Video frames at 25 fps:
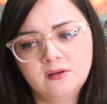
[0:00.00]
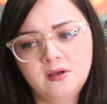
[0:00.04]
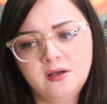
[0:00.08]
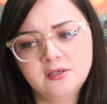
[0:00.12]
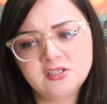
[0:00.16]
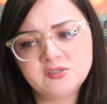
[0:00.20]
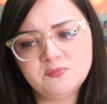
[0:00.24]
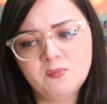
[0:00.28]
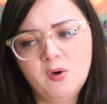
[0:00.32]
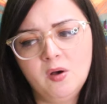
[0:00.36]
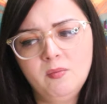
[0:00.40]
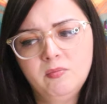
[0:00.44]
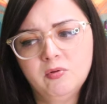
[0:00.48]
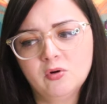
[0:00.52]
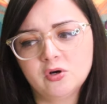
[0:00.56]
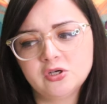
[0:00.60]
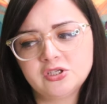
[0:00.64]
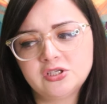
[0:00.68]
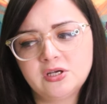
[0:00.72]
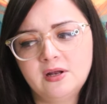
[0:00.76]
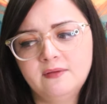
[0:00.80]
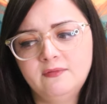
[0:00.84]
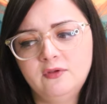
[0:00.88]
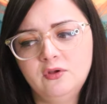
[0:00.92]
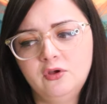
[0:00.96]
A small
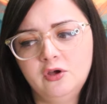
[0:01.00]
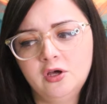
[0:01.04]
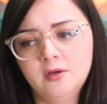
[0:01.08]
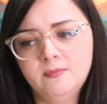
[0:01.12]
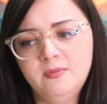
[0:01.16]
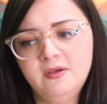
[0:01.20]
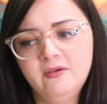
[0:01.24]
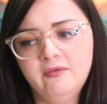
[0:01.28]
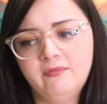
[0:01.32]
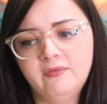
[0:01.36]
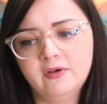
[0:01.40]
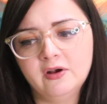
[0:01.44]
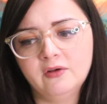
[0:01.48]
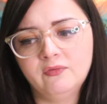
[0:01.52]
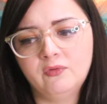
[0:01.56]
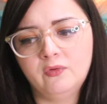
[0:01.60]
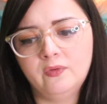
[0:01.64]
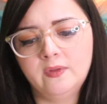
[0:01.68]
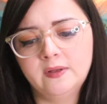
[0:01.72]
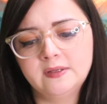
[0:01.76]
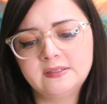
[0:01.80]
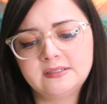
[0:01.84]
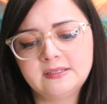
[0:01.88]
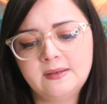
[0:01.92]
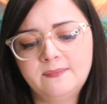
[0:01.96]
portion of you could be
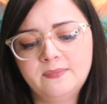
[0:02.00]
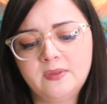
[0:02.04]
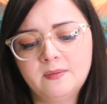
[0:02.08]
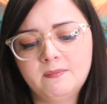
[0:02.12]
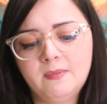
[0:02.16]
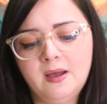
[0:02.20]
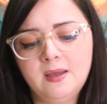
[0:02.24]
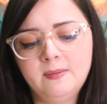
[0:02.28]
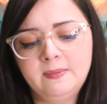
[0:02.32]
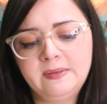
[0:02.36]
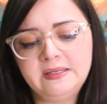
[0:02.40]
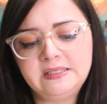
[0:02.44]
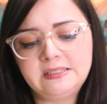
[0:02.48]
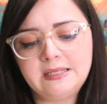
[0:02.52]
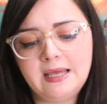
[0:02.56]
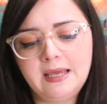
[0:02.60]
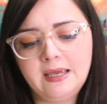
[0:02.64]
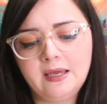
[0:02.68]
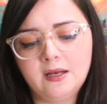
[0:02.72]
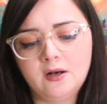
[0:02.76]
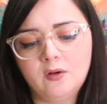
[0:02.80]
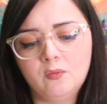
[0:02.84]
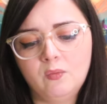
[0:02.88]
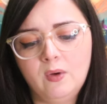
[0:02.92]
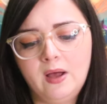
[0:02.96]
fearful that something might be
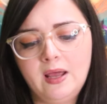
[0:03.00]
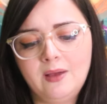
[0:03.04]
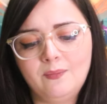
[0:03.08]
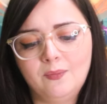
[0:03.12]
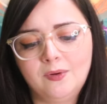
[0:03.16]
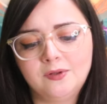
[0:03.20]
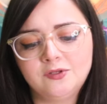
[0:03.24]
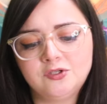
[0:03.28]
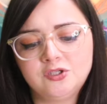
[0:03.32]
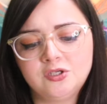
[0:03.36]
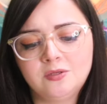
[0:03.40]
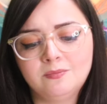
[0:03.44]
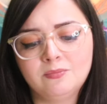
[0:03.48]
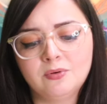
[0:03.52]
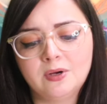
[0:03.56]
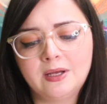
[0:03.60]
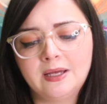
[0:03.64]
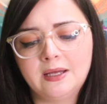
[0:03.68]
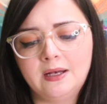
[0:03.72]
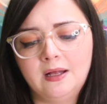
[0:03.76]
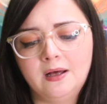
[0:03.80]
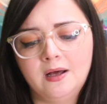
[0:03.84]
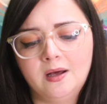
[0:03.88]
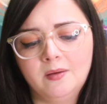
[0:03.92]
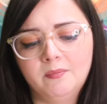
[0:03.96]
taken away once you
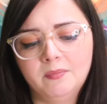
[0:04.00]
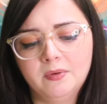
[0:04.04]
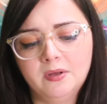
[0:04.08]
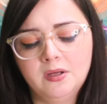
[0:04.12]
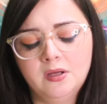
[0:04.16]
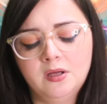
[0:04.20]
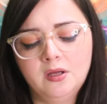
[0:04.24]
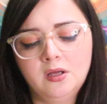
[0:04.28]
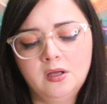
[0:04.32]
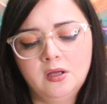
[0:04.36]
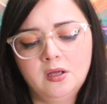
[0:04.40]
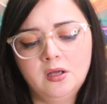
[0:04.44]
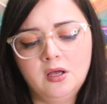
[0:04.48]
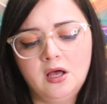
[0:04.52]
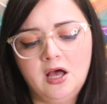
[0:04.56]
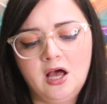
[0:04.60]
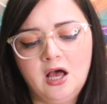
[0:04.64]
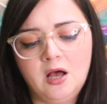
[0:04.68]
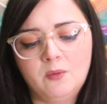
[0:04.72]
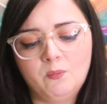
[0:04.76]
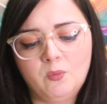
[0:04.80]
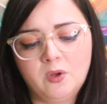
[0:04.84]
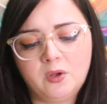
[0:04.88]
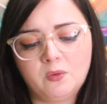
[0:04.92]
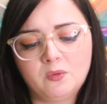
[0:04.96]
bring it up.
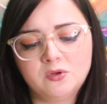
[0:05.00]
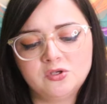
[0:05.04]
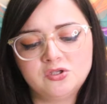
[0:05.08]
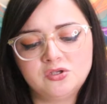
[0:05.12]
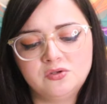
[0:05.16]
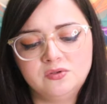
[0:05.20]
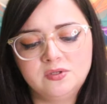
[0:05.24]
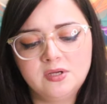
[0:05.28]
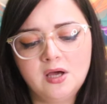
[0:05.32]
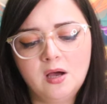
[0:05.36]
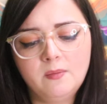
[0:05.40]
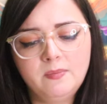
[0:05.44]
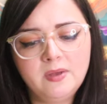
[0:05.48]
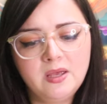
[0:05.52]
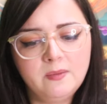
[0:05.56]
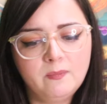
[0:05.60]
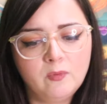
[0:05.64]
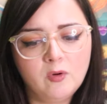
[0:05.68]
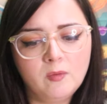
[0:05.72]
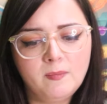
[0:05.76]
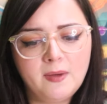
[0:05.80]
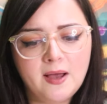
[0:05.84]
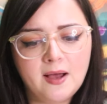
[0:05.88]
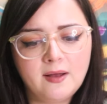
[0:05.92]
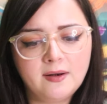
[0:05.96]
Um, like once you tell
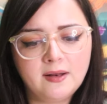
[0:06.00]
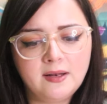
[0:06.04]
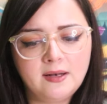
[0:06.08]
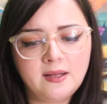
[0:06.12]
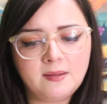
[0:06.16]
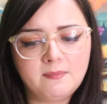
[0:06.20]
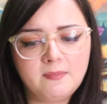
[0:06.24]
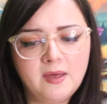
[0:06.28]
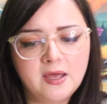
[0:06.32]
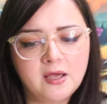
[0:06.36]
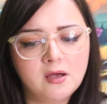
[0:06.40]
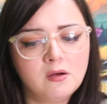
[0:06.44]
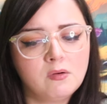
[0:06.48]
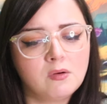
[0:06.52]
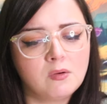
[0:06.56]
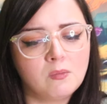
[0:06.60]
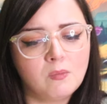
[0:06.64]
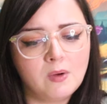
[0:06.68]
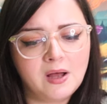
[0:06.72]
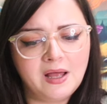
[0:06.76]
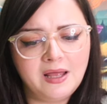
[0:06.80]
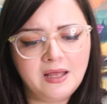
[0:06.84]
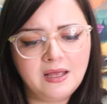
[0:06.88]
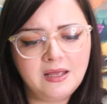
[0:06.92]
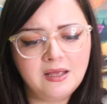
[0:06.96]
people about it, it may go
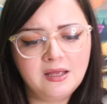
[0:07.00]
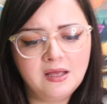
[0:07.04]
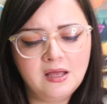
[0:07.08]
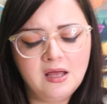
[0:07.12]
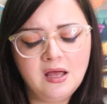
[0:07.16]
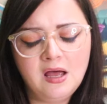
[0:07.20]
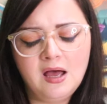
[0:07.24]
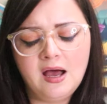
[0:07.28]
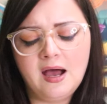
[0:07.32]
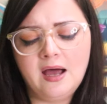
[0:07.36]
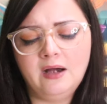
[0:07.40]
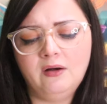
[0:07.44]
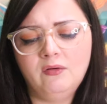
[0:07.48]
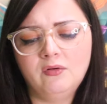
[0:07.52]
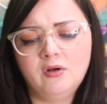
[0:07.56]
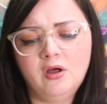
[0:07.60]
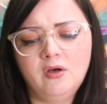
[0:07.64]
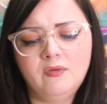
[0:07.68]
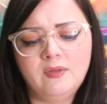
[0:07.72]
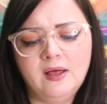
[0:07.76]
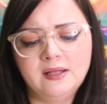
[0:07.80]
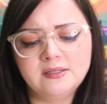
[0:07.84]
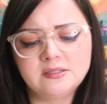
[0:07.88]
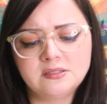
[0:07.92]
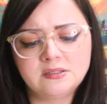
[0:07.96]
away. I don't
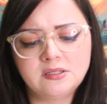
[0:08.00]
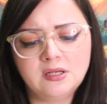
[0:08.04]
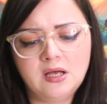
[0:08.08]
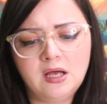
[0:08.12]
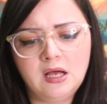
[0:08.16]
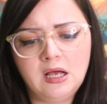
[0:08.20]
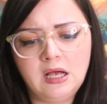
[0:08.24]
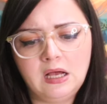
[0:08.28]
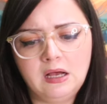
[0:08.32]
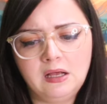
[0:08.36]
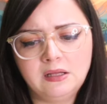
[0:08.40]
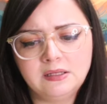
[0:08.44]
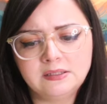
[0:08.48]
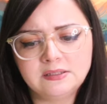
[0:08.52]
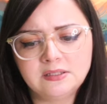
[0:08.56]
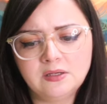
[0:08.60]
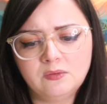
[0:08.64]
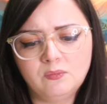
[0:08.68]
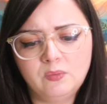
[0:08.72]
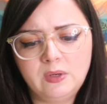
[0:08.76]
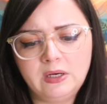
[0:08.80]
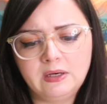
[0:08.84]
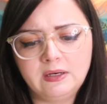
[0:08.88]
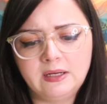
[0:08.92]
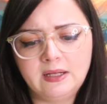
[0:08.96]
know. That's uh, that's
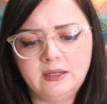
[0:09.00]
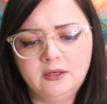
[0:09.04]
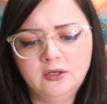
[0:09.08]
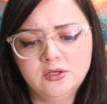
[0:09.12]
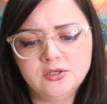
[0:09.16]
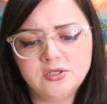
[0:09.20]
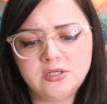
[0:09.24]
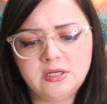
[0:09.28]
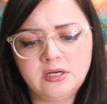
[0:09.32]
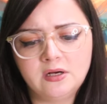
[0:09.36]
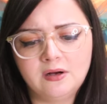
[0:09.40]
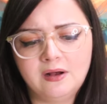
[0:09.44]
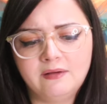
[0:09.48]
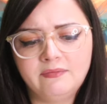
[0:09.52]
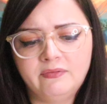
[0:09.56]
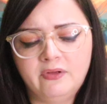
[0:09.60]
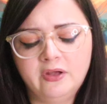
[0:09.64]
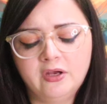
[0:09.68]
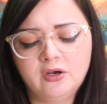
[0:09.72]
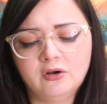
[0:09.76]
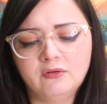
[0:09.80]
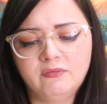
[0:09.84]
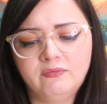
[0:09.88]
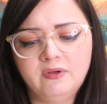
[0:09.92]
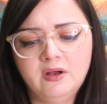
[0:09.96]
a weird energy here. I
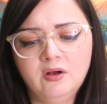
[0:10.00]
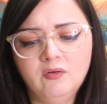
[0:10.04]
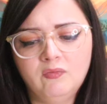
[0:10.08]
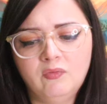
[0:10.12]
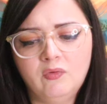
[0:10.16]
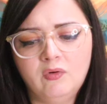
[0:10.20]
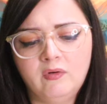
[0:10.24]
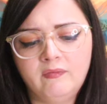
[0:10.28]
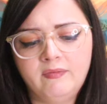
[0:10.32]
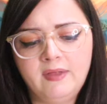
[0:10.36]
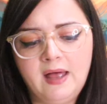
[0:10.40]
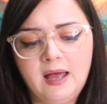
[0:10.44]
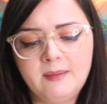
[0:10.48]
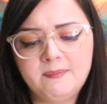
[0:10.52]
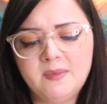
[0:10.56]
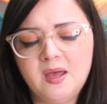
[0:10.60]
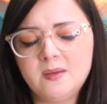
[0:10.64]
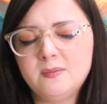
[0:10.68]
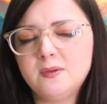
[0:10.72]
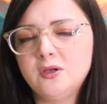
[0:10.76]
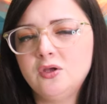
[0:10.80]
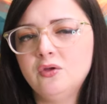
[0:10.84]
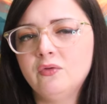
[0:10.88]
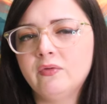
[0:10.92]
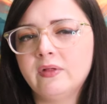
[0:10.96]
feel like you're fearful of that.
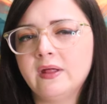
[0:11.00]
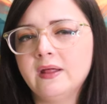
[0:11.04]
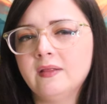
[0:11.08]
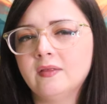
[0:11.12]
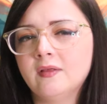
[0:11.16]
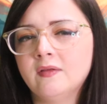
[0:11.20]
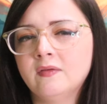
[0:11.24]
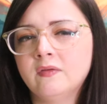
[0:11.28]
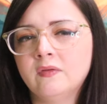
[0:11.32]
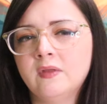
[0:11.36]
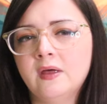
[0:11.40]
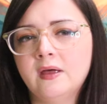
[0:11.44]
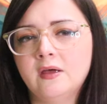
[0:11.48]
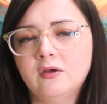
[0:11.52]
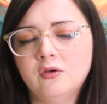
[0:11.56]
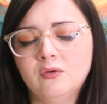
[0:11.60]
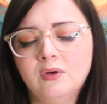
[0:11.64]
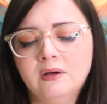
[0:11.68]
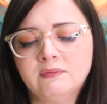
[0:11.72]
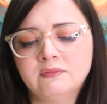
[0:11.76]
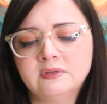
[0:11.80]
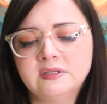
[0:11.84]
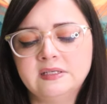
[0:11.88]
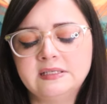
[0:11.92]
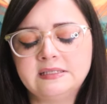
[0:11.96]
Maybe you think that, that
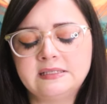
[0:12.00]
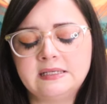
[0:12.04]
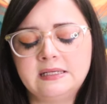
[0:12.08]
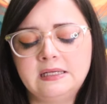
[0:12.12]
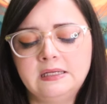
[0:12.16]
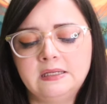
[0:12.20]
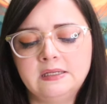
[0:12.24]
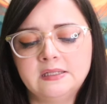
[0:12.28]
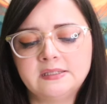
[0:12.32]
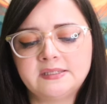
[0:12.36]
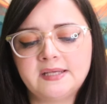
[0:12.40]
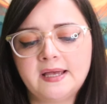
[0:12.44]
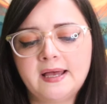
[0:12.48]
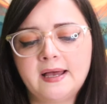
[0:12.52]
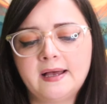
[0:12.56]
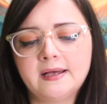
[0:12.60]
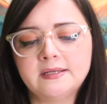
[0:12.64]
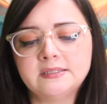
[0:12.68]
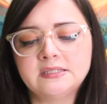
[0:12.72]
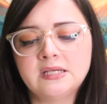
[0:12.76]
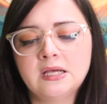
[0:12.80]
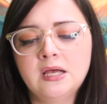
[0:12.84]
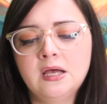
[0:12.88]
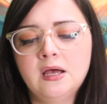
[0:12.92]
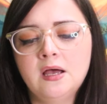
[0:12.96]
whoever this is
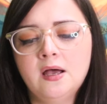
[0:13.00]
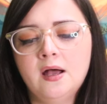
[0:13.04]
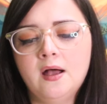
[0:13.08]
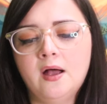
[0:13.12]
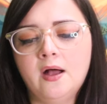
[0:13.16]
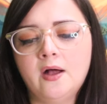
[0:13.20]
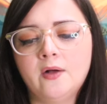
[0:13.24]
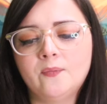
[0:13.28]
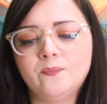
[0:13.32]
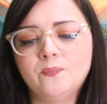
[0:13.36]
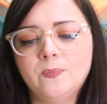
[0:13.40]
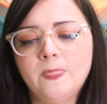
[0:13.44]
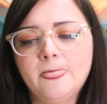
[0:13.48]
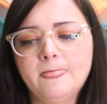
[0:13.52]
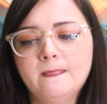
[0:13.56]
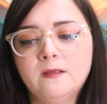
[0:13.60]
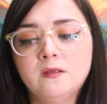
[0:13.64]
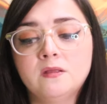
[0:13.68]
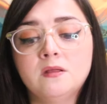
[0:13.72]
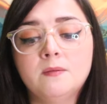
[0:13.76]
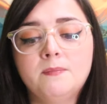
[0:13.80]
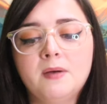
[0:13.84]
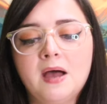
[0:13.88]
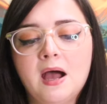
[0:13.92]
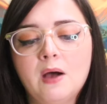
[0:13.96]
has um,
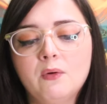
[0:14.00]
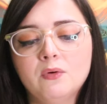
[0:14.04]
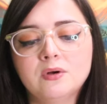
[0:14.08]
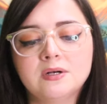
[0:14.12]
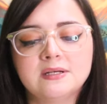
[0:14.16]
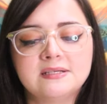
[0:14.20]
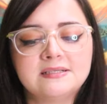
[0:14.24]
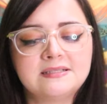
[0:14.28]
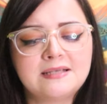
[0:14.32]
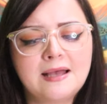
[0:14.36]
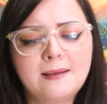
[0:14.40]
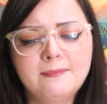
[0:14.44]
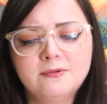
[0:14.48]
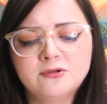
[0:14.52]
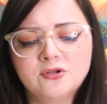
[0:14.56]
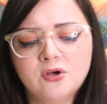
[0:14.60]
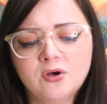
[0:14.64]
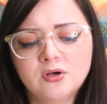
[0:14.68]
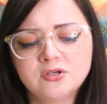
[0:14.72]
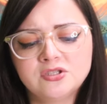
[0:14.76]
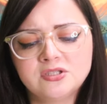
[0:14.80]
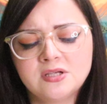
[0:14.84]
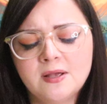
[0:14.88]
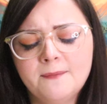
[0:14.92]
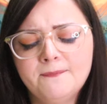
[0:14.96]
the power to
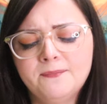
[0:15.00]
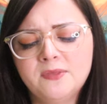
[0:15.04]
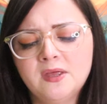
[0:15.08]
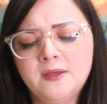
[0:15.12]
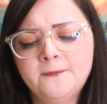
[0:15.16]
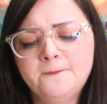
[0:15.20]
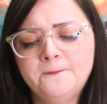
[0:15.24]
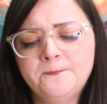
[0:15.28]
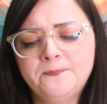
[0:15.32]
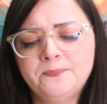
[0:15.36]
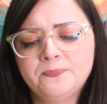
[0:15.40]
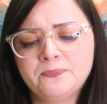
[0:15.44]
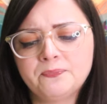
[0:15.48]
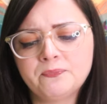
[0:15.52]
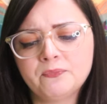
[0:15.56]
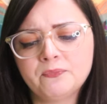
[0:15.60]
sabotage something.